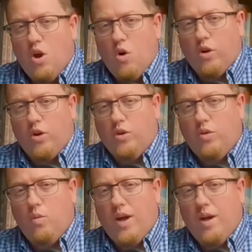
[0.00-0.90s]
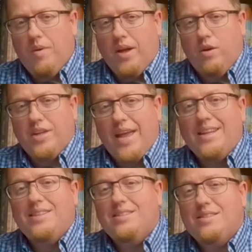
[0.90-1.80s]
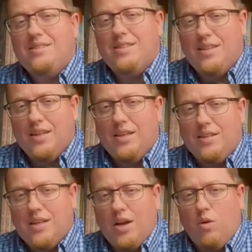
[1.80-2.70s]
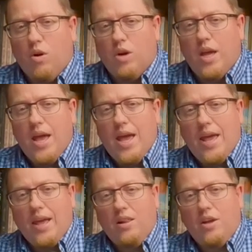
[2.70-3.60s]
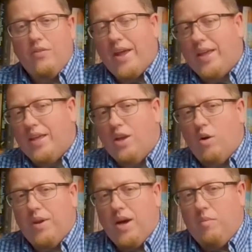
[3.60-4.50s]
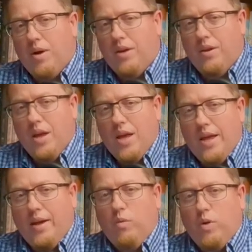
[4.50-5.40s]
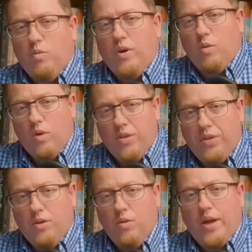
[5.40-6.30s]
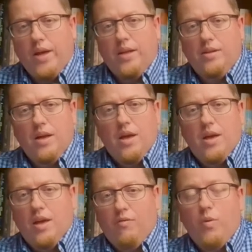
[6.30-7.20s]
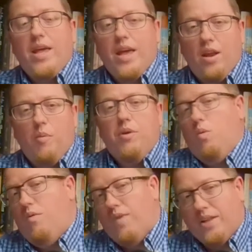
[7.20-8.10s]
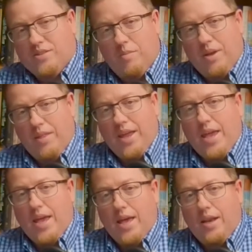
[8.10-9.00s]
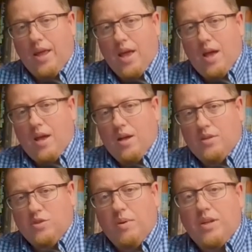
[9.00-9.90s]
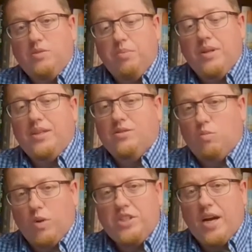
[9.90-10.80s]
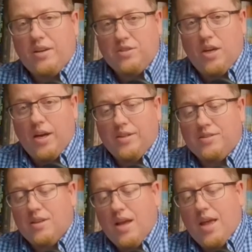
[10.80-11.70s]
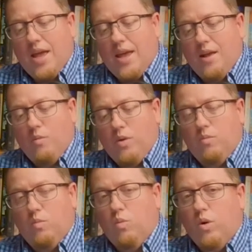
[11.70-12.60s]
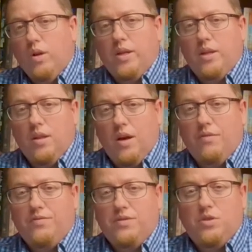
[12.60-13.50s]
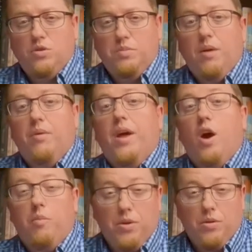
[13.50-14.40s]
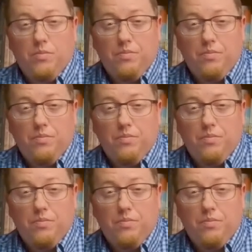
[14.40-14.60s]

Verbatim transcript: or go to the web and go to atctn.org and click on that Get Help Now button, and we will with you. And if we can't help you, we'll find somebody that can. But please reach out to us, and we would really love to be able to help you.